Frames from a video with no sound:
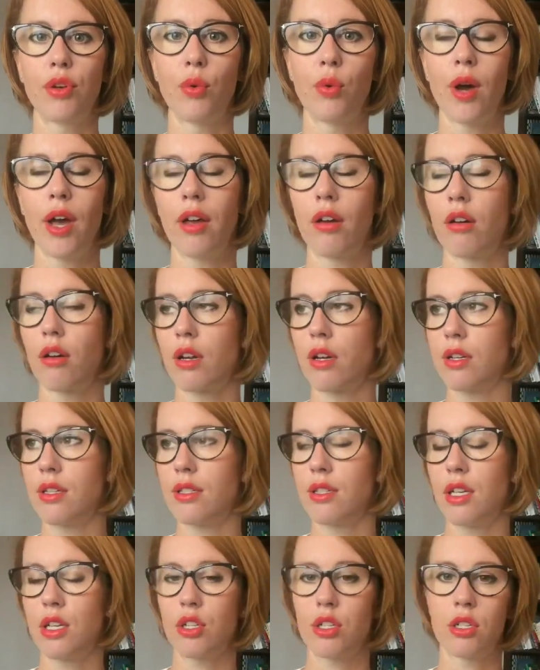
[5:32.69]
the way
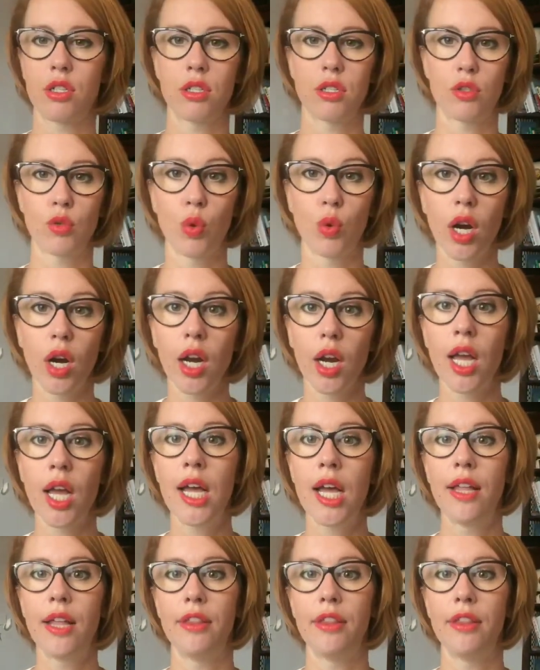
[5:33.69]
organizations work,